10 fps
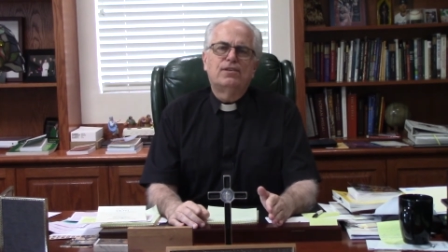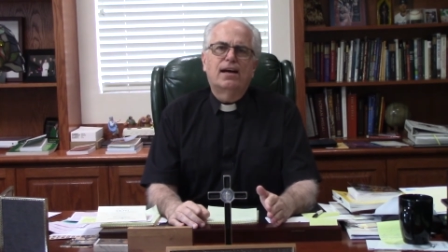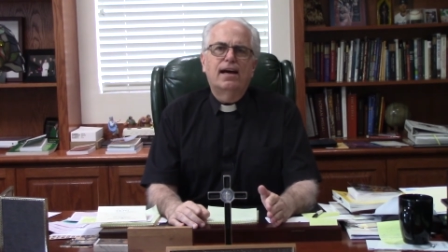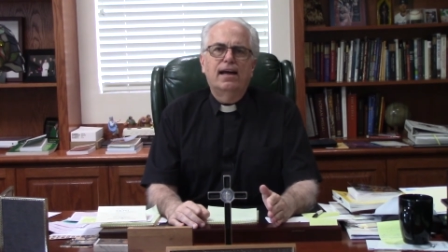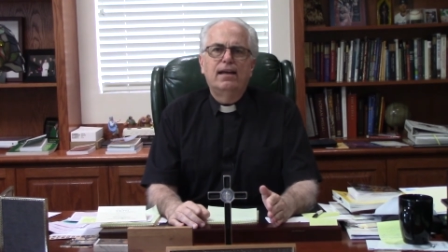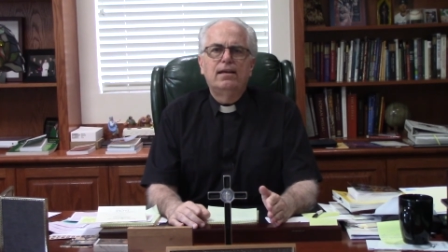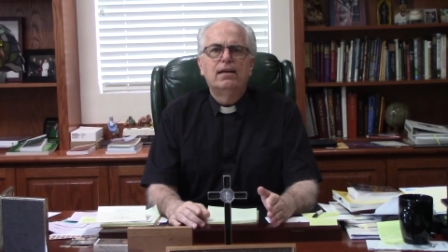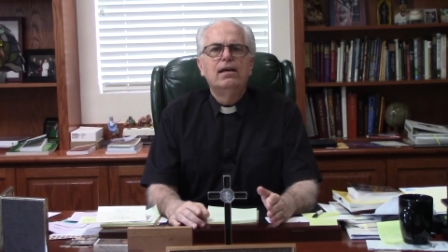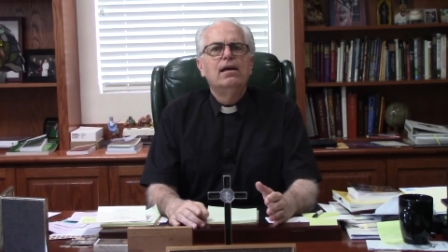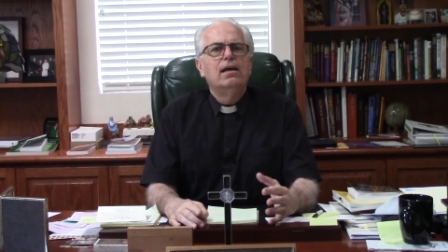died,
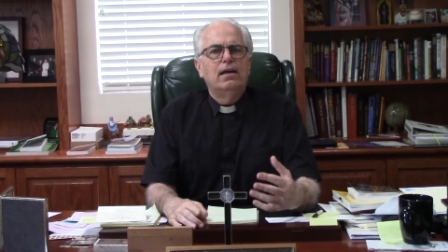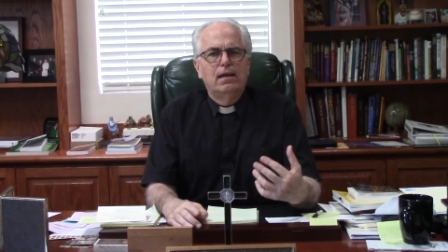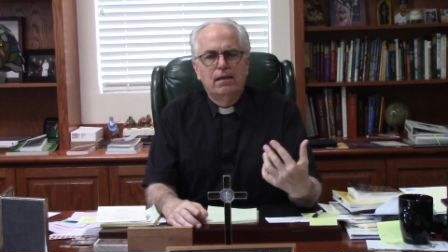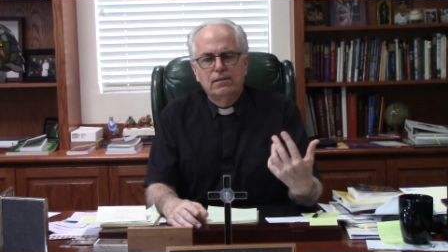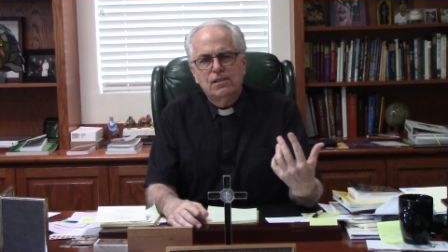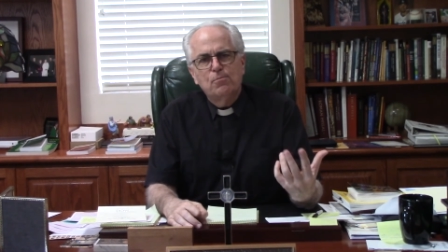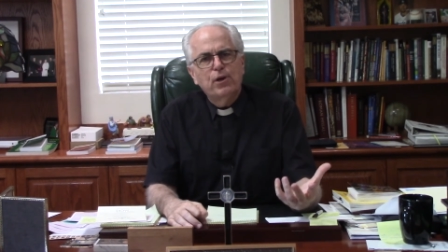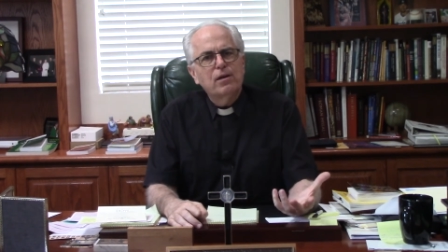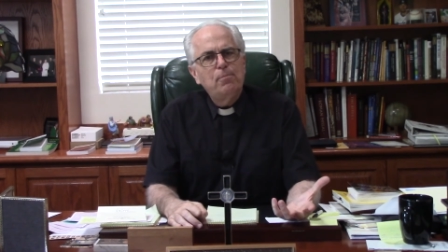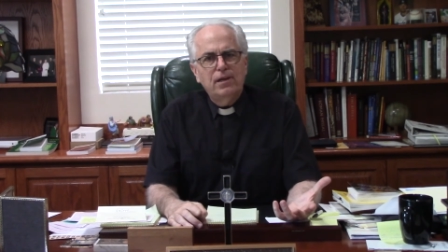to
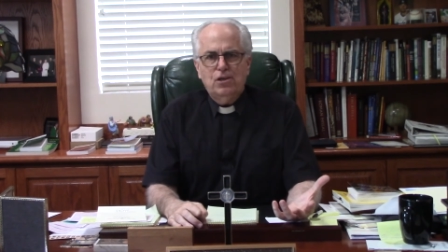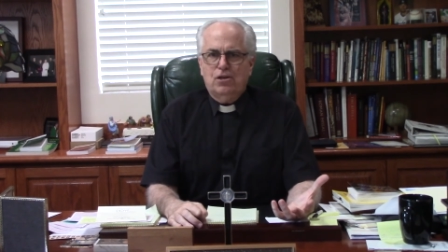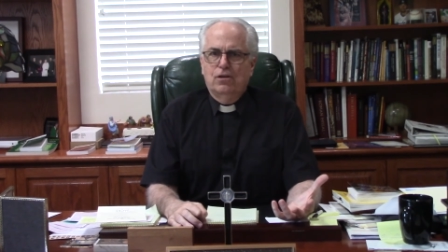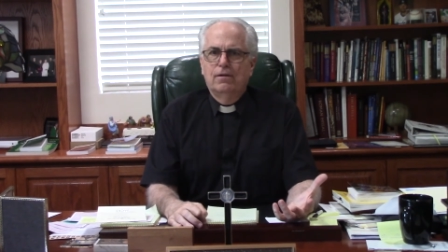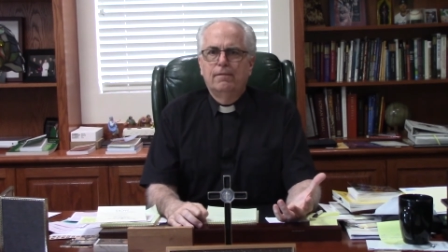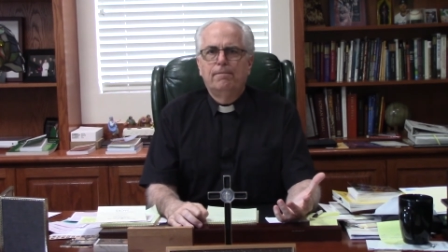bring a picture.